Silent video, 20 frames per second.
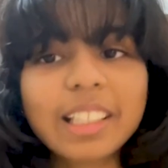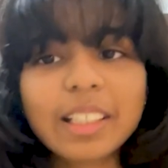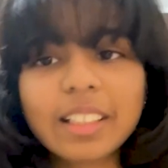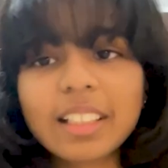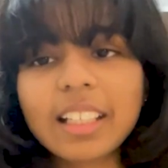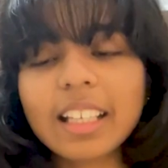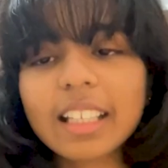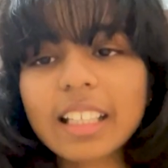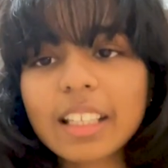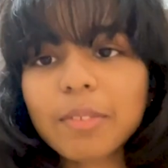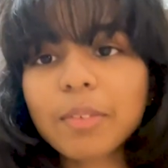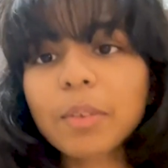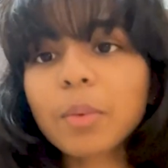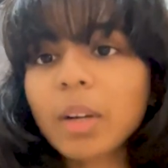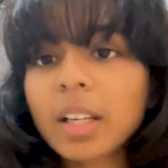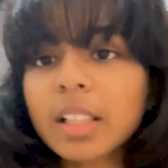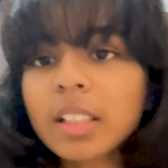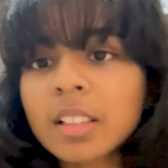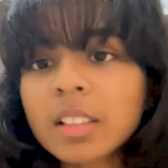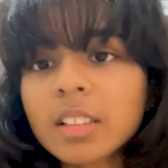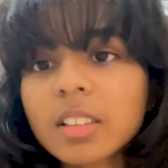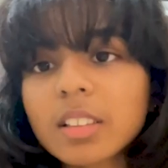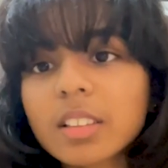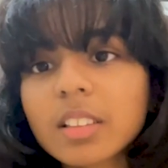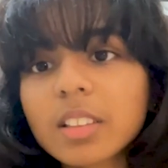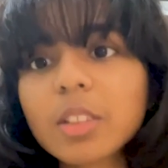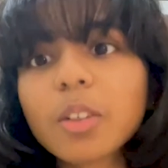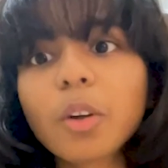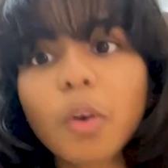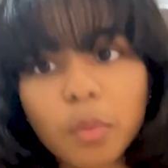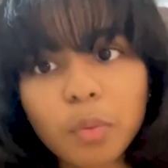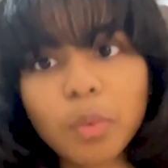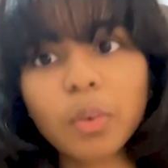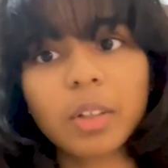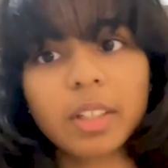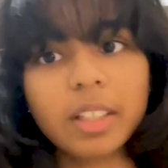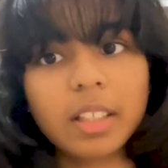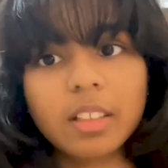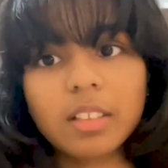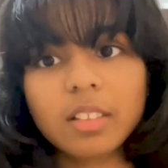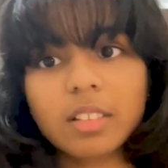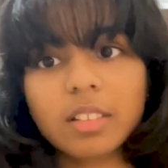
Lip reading: Like if you want it, go for it.